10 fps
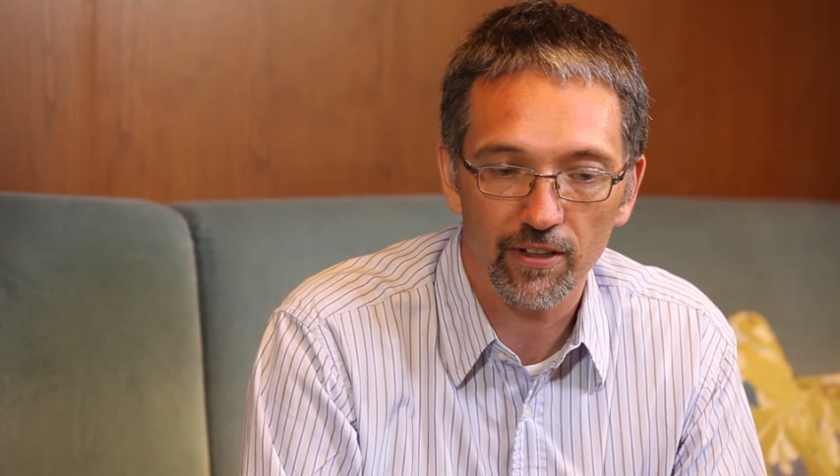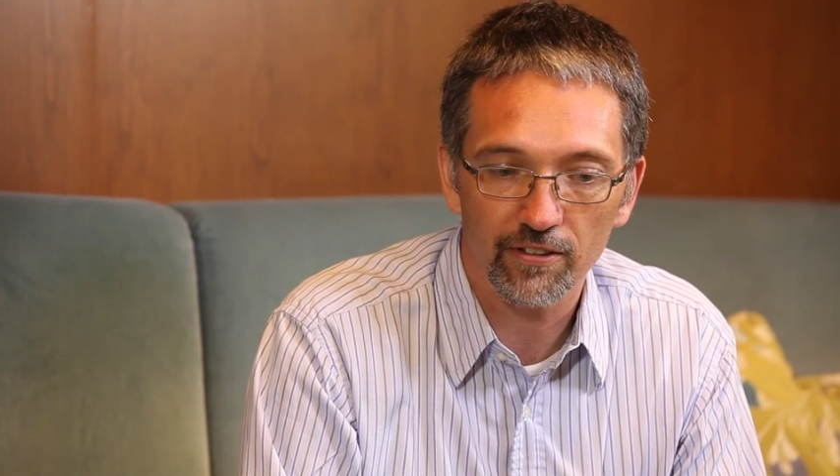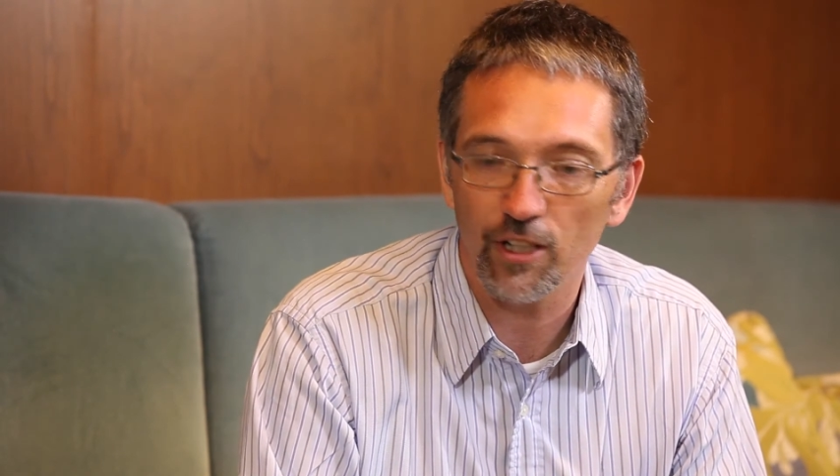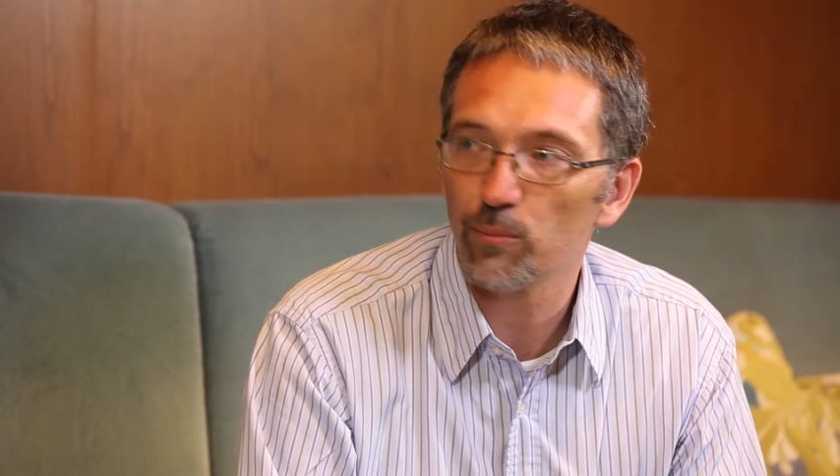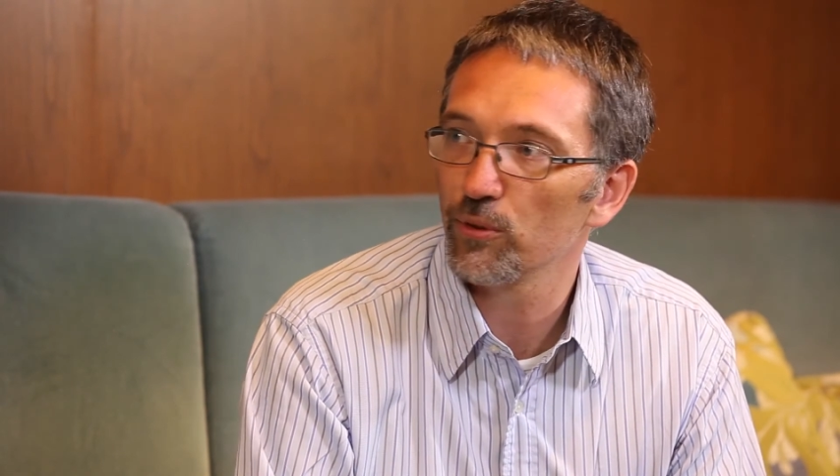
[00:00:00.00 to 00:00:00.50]

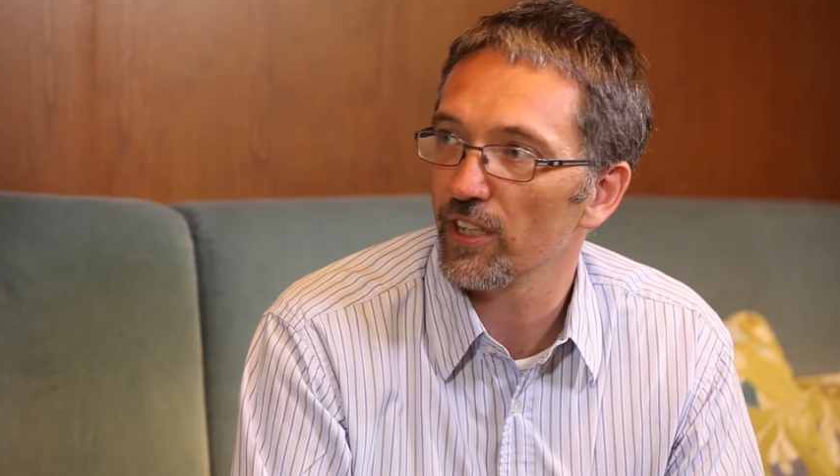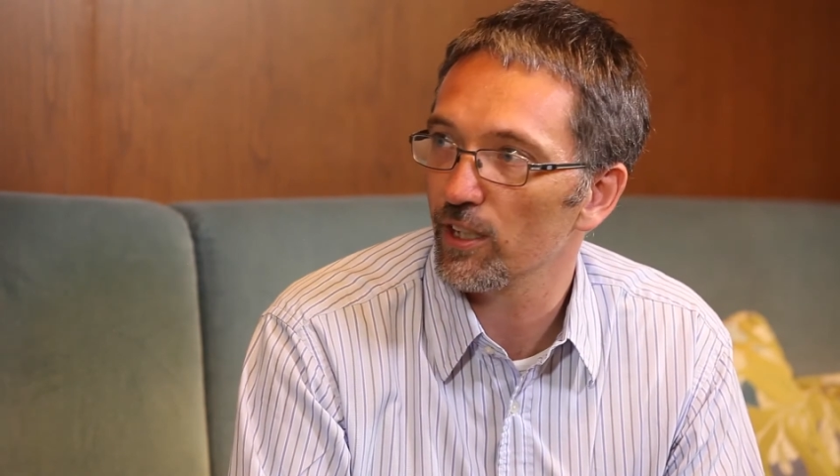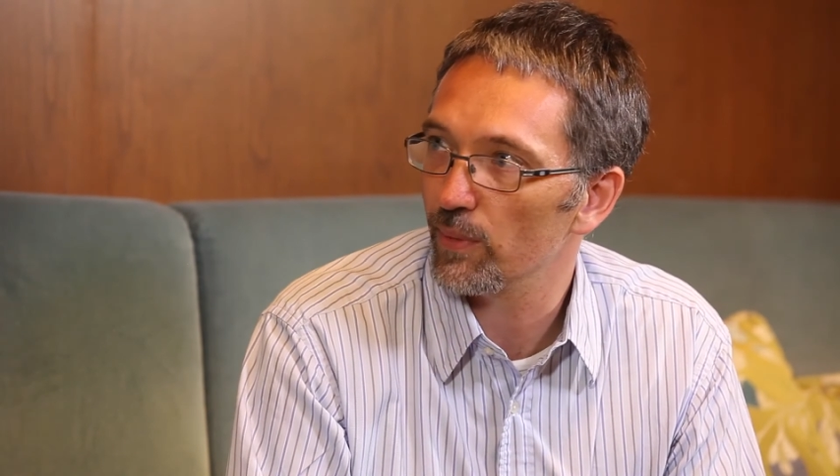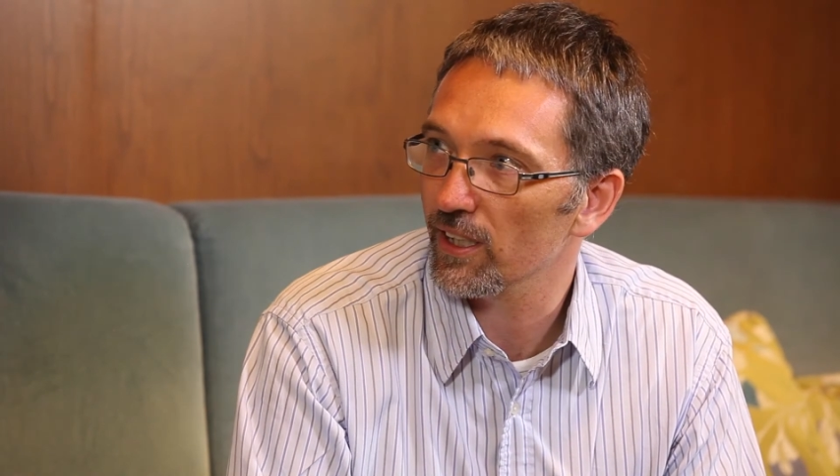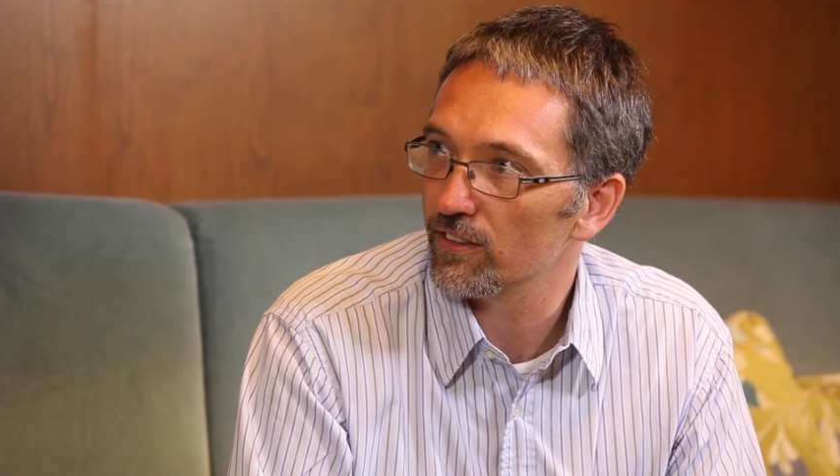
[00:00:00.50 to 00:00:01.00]
sample
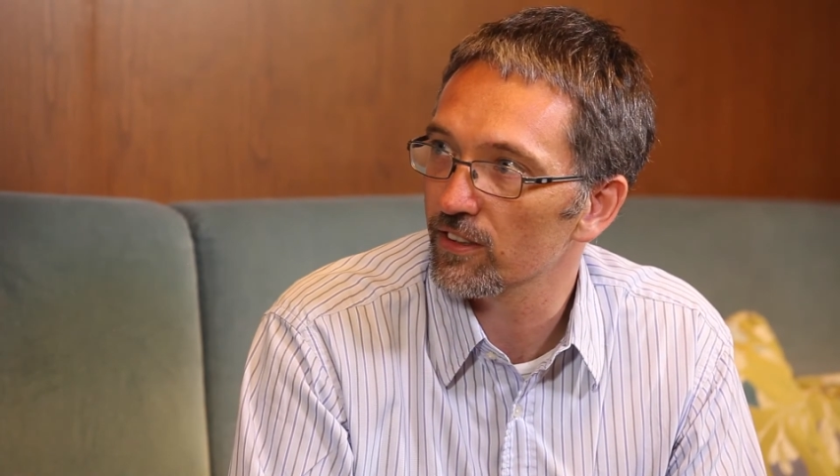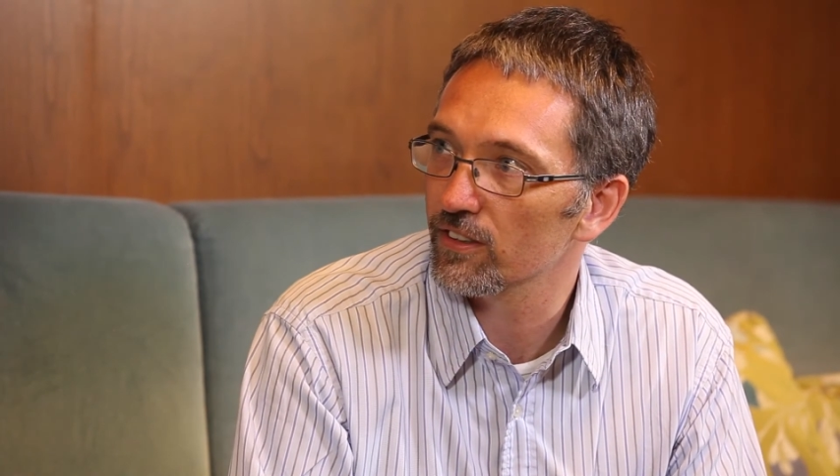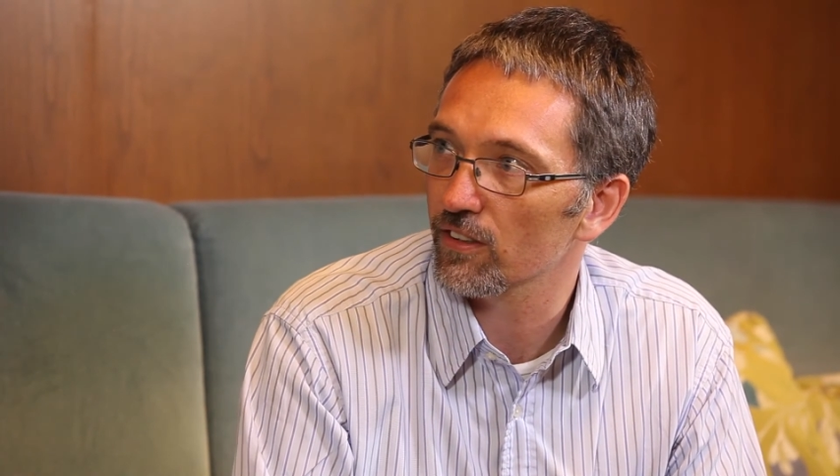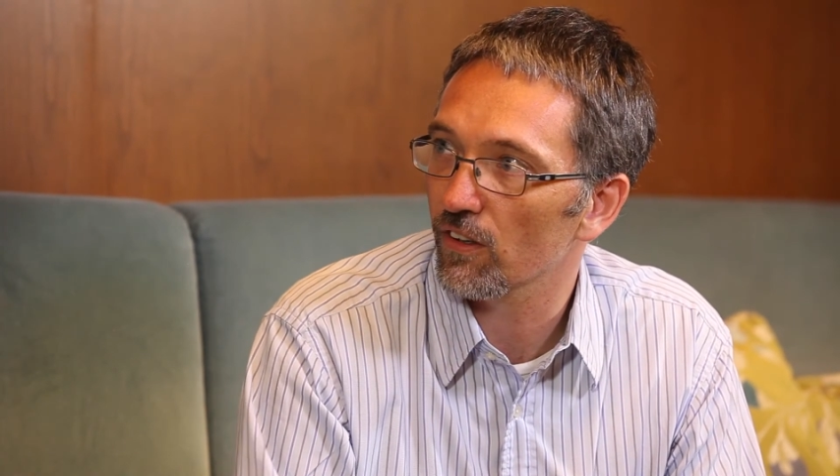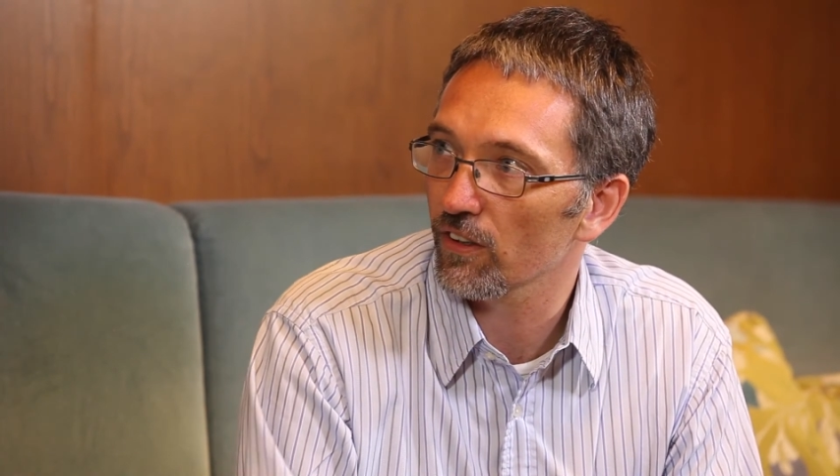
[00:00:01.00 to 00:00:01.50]

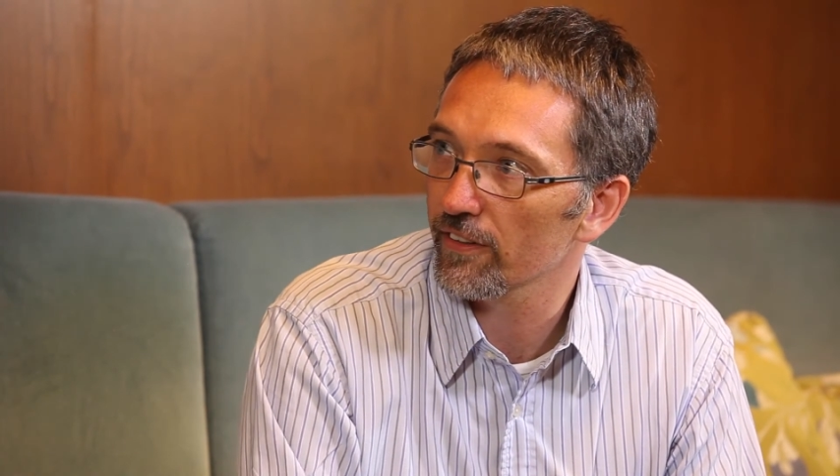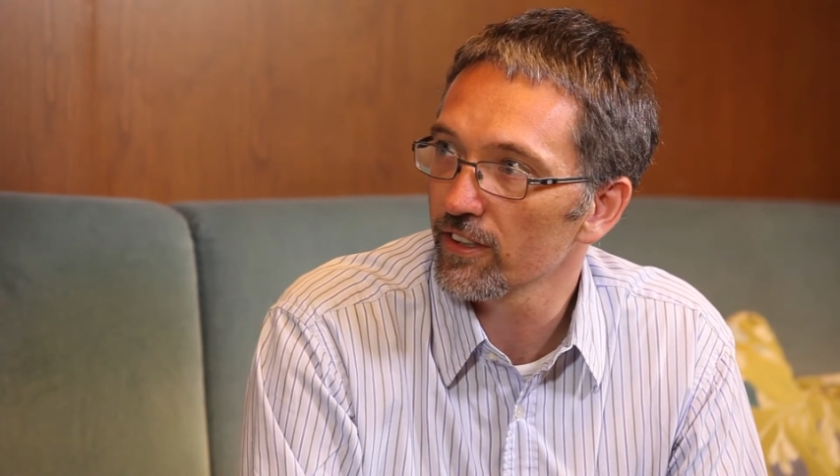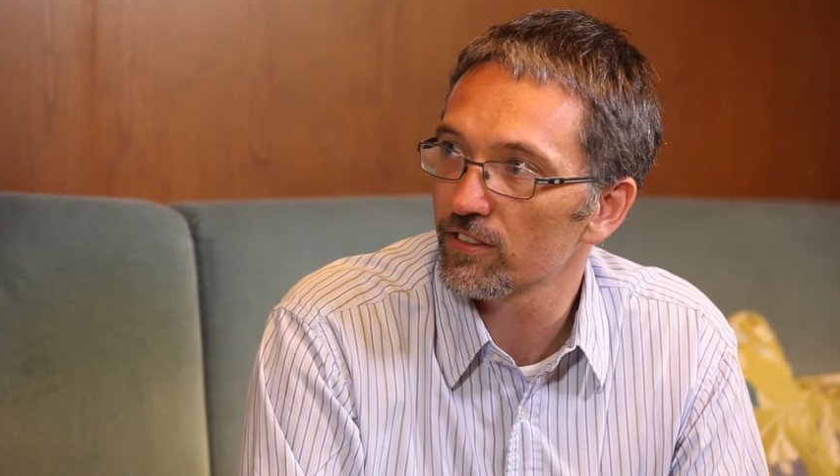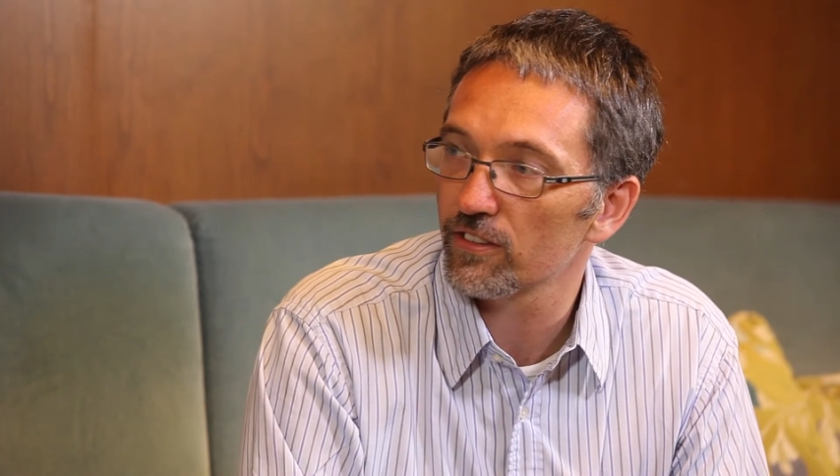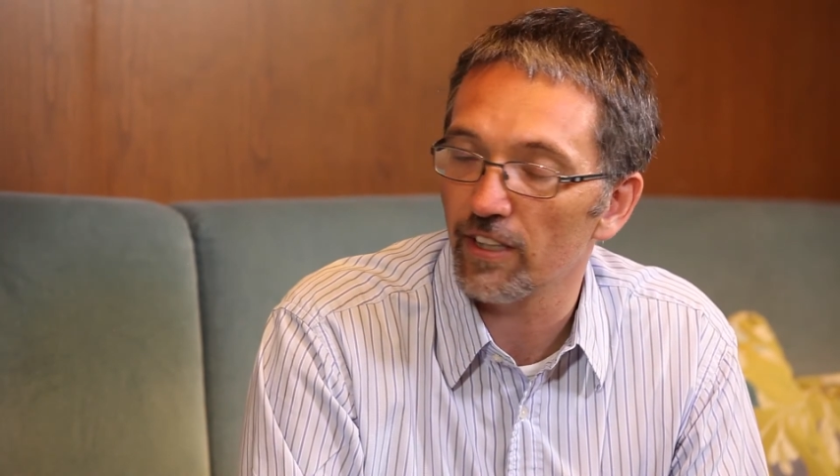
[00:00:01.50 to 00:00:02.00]
databases and all
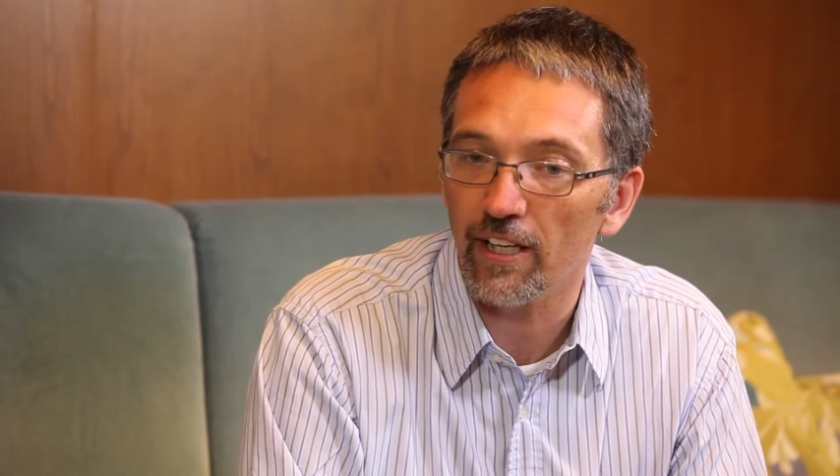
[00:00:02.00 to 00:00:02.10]
this,